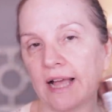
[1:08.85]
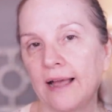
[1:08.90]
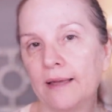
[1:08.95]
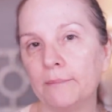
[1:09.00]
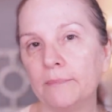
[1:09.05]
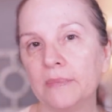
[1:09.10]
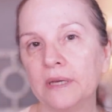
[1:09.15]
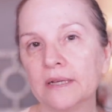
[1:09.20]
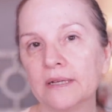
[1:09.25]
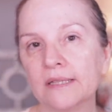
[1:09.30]
I
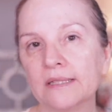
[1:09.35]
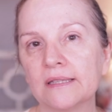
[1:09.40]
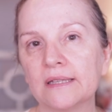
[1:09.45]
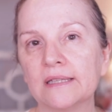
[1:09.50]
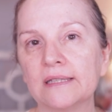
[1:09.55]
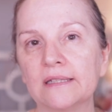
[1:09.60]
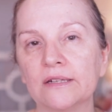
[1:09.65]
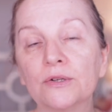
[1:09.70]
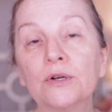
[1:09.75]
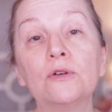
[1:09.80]
mix the
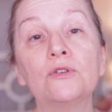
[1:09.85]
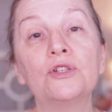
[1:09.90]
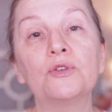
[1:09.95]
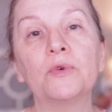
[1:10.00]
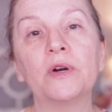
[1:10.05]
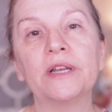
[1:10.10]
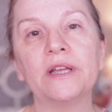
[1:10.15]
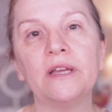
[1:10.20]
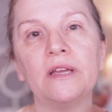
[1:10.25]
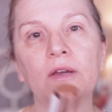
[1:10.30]

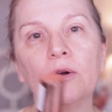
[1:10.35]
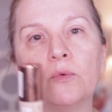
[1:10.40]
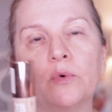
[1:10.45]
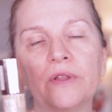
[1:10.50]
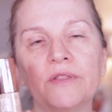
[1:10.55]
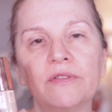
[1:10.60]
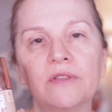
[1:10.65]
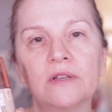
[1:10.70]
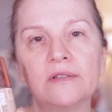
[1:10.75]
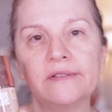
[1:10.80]
020
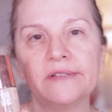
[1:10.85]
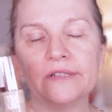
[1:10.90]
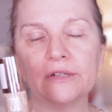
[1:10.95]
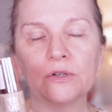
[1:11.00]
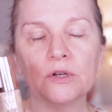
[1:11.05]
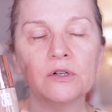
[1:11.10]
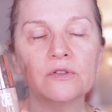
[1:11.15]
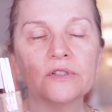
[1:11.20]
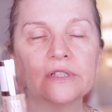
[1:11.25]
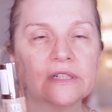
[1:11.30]
with the
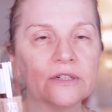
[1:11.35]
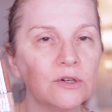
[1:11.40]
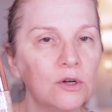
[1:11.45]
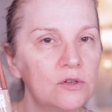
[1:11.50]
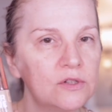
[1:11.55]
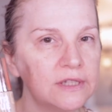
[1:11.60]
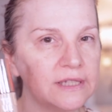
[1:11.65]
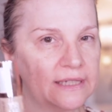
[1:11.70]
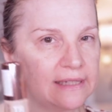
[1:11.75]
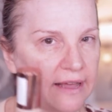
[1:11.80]

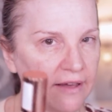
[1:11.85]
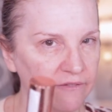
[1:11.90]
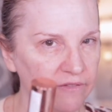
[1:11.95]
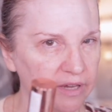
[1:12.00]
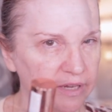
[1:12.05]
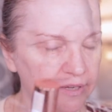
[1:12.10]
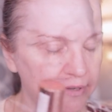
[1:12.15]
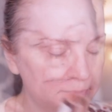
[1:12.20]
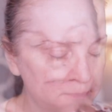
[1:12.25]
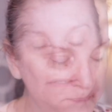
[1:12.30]

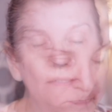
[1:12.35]
007.